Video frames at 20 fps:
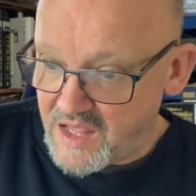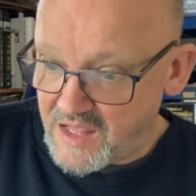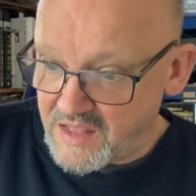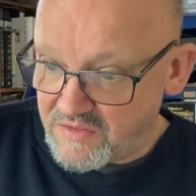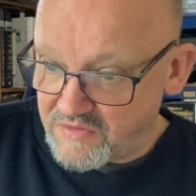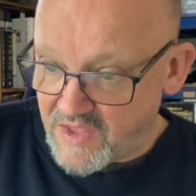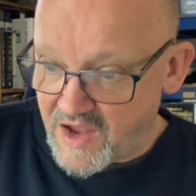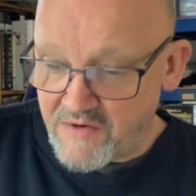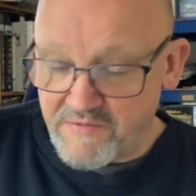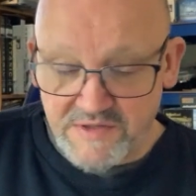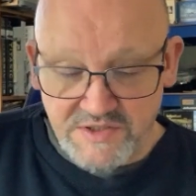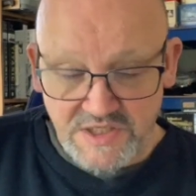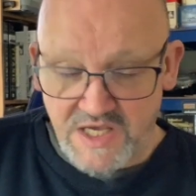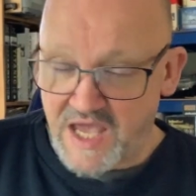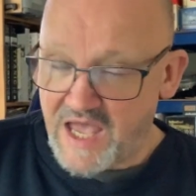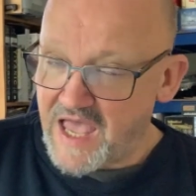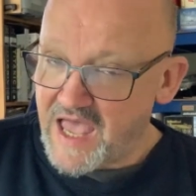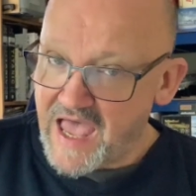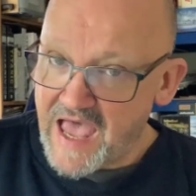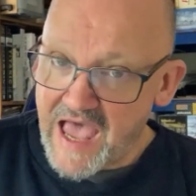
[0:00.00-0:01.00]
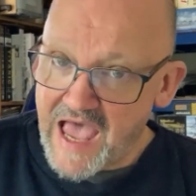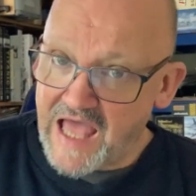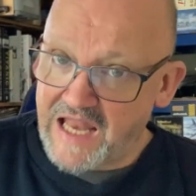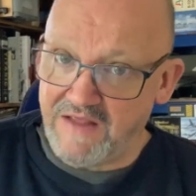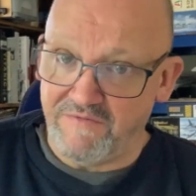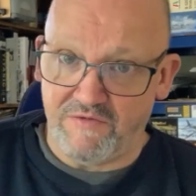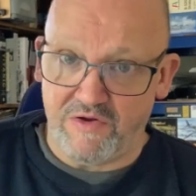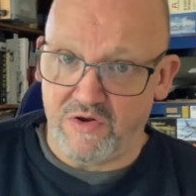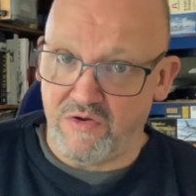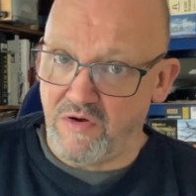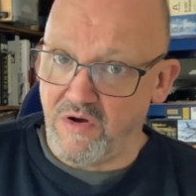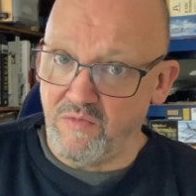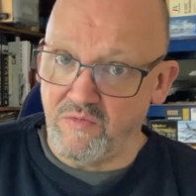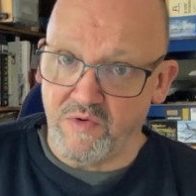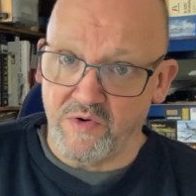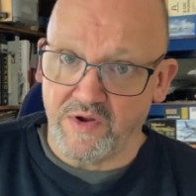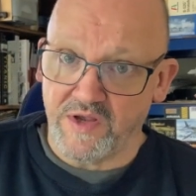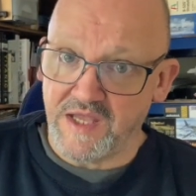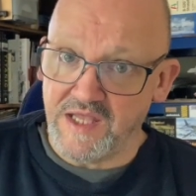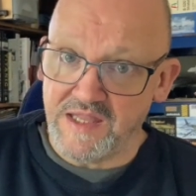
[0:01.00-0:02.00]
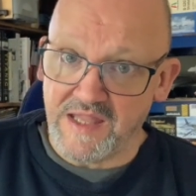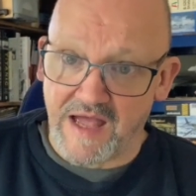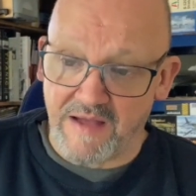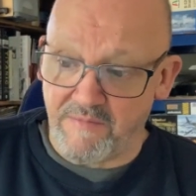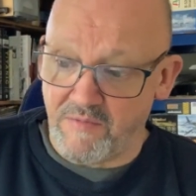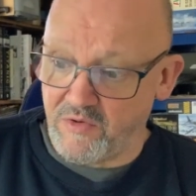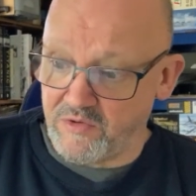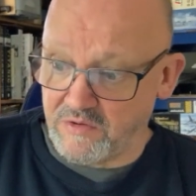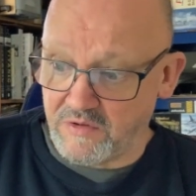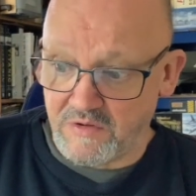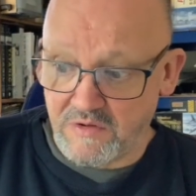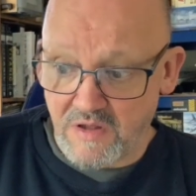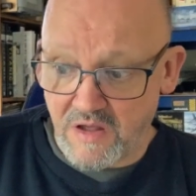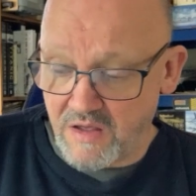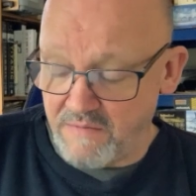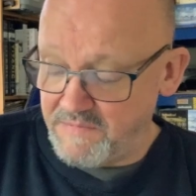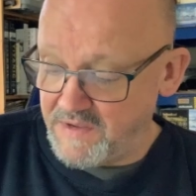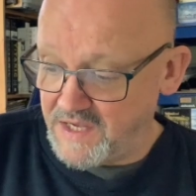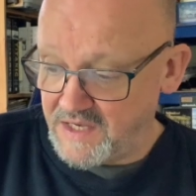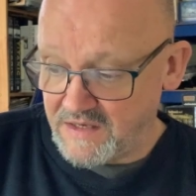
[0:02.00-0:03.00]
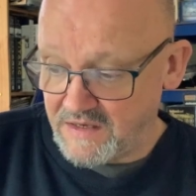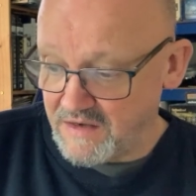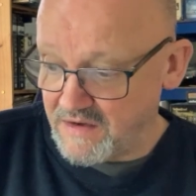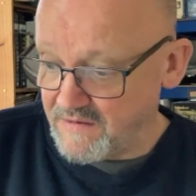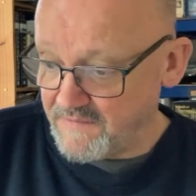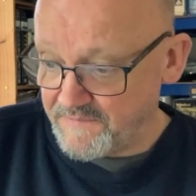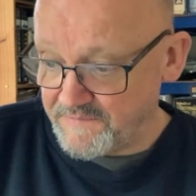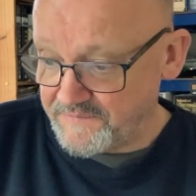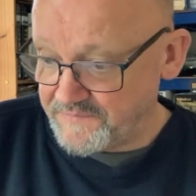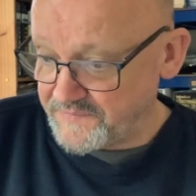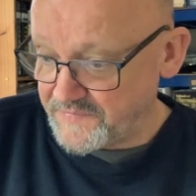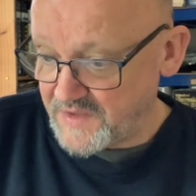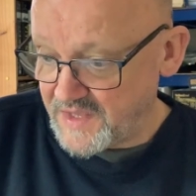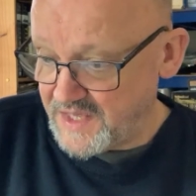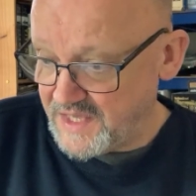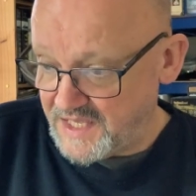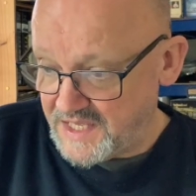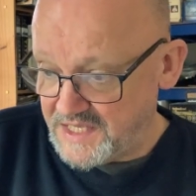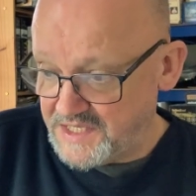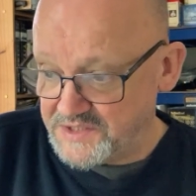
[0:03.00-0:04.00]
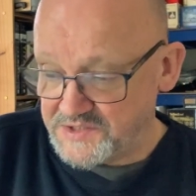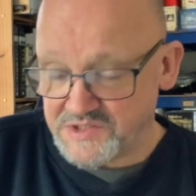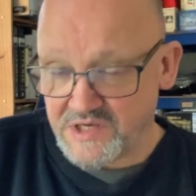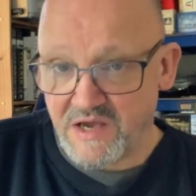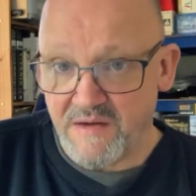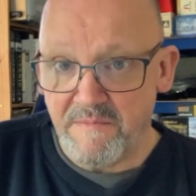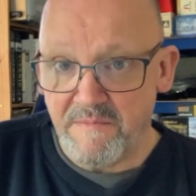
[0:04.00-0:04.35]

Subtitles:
There is a hell of a lot of work in that model. I mean, it is